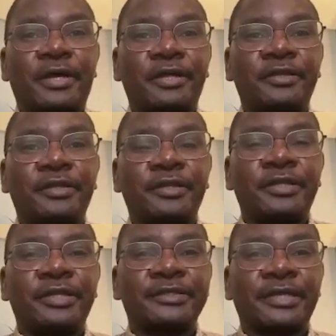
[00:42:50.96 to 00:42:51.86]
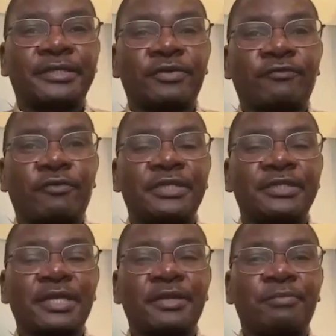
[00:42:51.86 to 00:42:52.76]
in the sector going
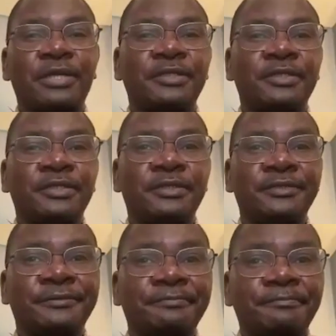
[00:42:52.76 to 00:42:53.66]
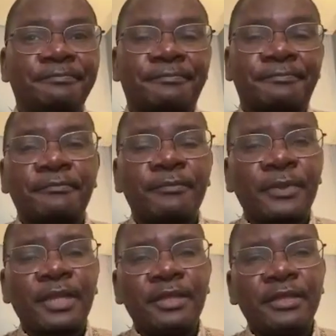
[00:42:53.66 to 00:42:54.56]
forward. The second part is
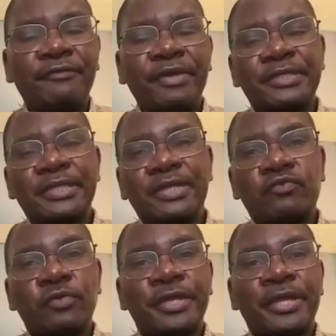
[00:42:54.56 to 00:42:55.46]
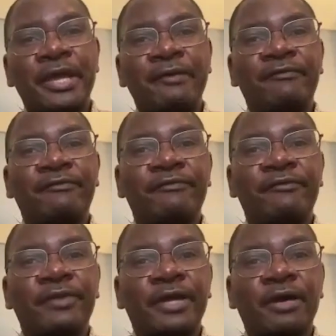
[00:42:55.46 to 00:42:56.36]
the fact that we have
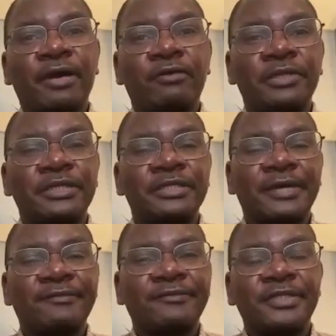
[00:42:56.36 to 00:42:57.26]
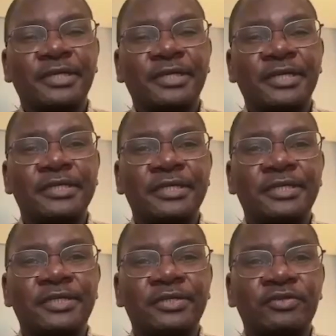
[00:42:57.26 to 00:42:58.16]
now the draft
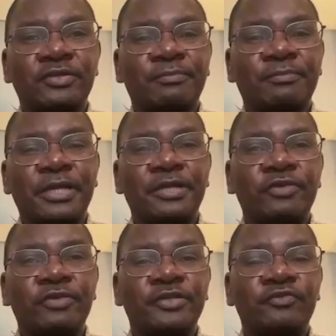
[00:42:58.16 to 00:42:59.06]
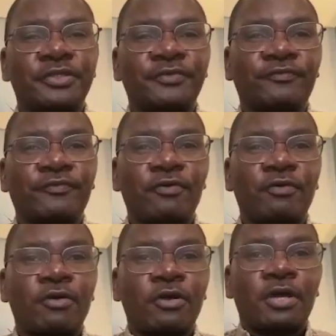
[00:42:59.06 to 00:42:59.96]
integrated resource plan 2024.